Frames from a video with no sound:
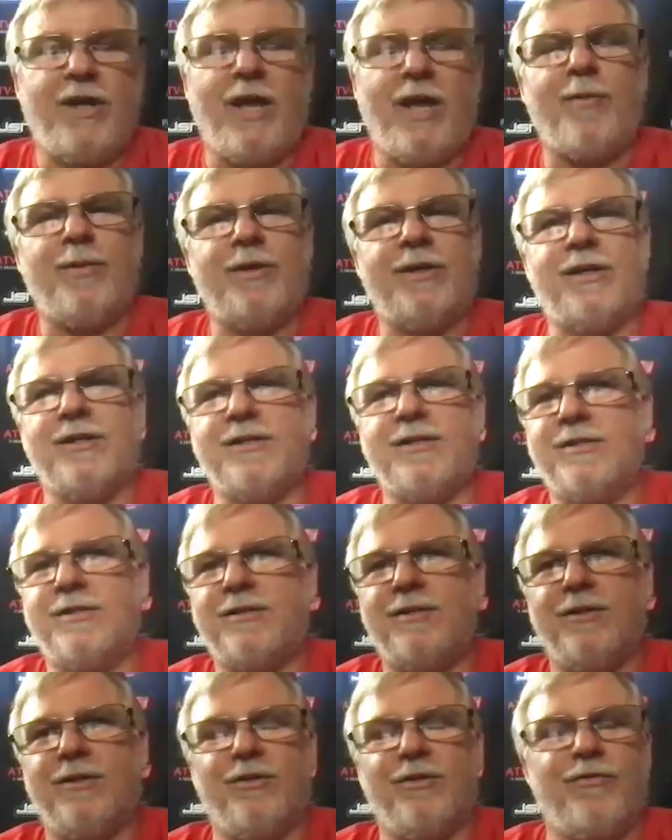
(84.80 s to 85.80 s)
yeah
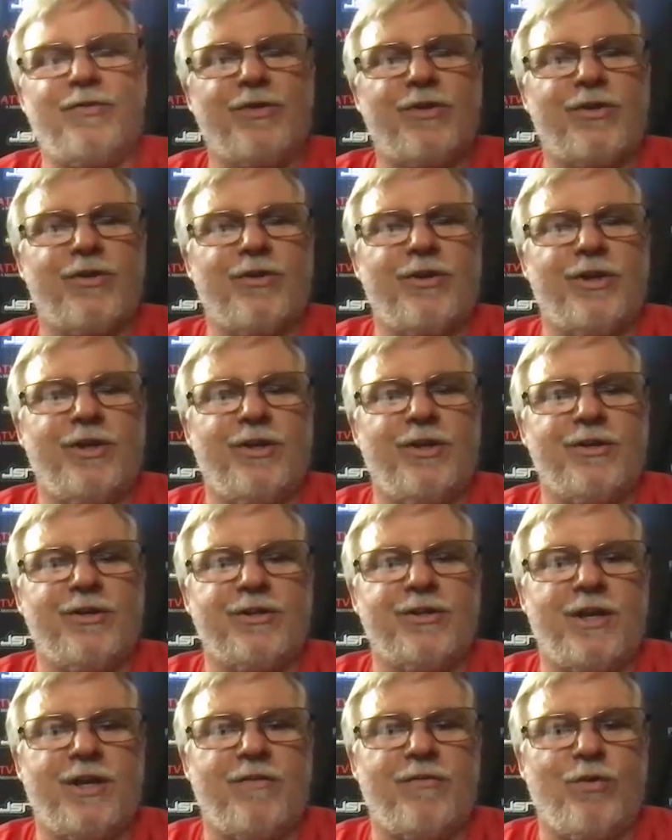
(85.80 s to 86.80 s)
because you know for 30
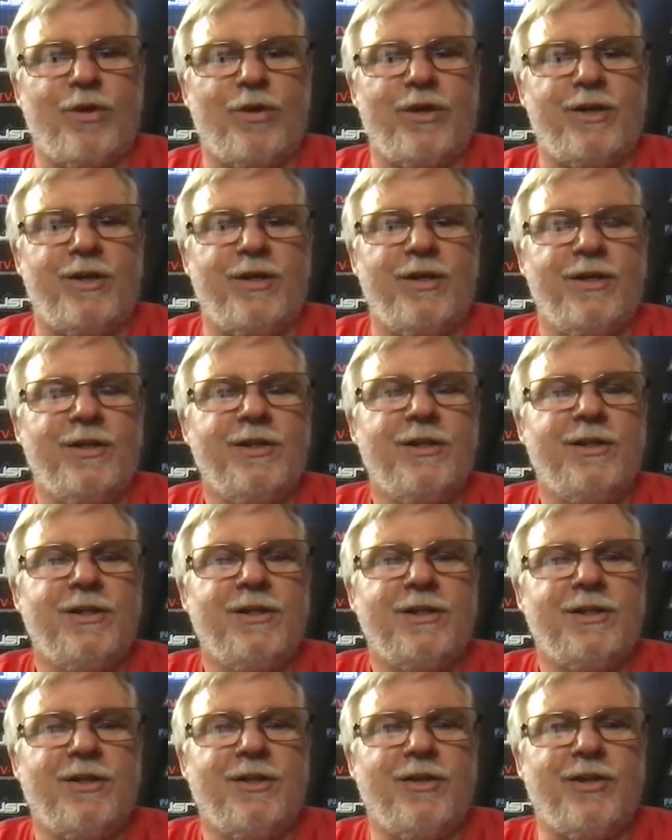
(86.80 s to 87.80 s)
years i avoided
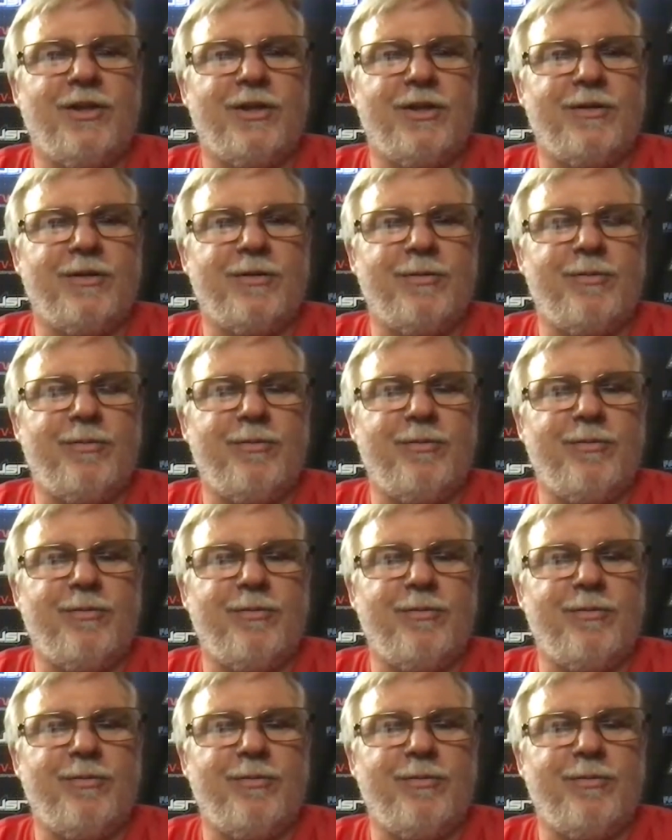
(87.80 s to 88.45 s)
the